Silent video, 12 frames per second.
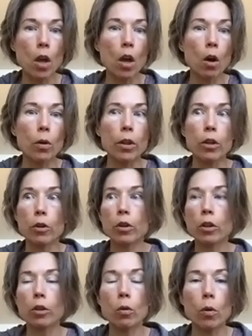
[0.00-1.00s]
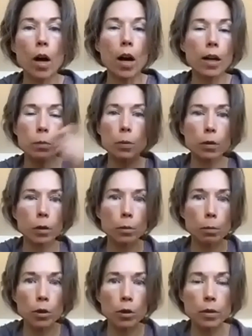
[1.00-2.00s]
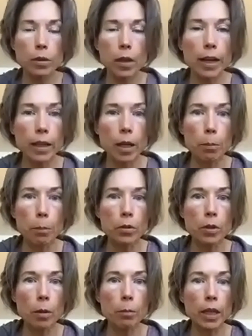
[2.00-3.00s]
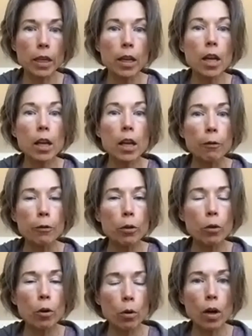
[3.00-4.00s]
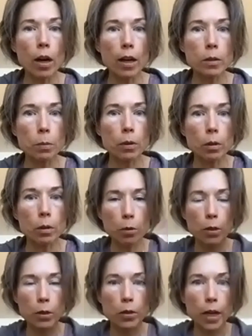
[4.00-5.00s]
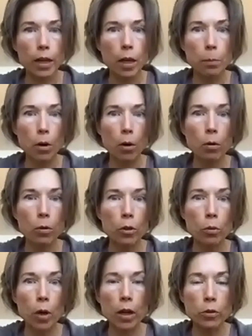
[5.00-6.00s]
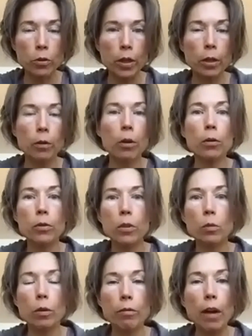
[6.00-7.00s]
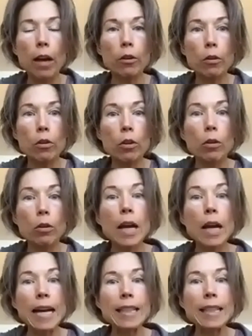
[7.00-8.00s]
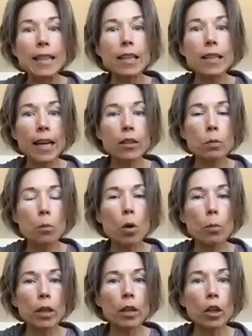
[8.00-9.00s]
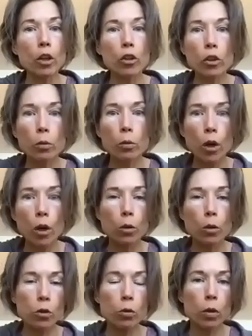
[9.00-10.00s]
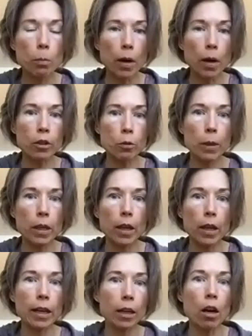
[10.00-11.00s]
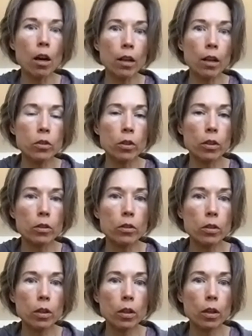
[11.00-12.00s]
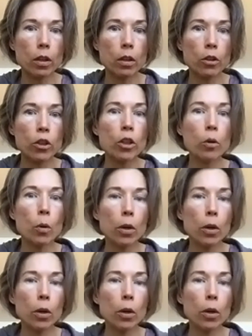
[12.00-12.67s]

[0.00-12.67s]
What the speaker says: or that you're going to go to a hospital and put a sign up or something. If you go to a hospital and put a sign up, oh, you guys are heroes and we value you, and then the next moment you go to a mosh pit at a concert, you are